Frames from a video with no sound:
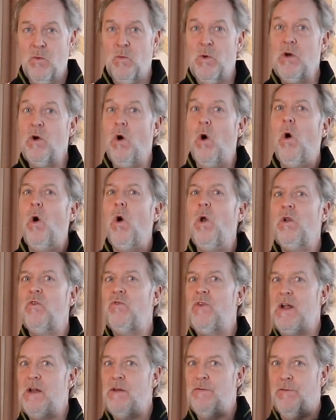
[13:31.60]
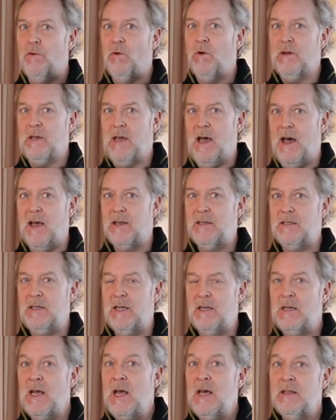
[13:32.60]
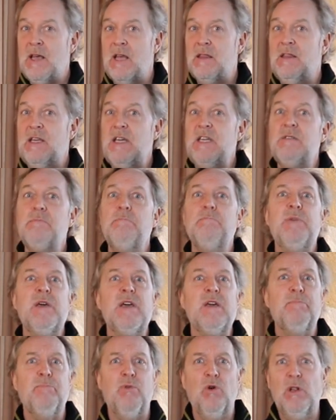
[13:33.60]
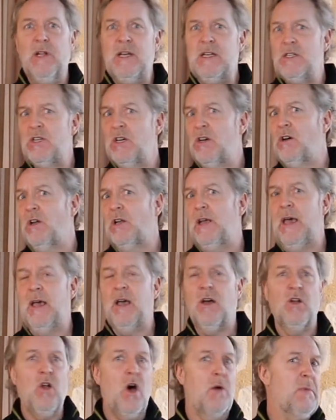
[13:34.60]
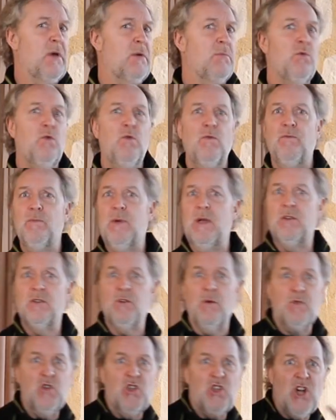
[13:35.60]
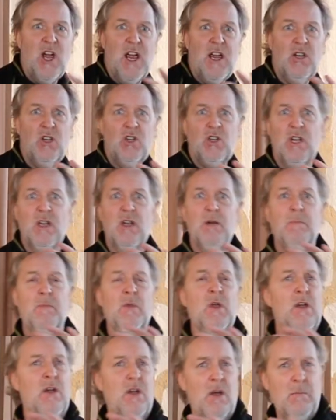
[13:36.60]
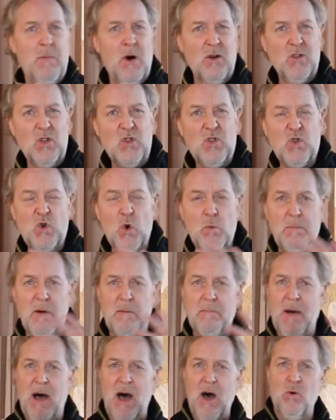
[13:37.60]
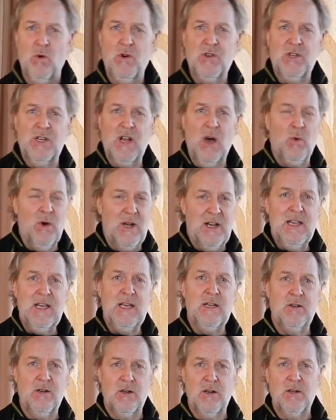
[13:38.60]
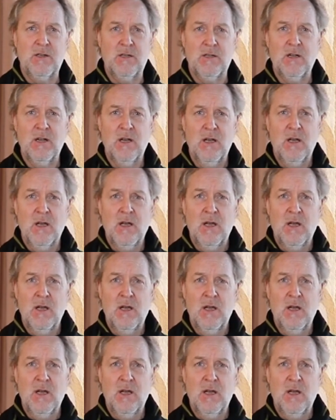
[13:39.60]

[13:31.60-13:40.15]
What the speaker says: we already forecasted that these big political economic movements of changing among the superpowers and our leaders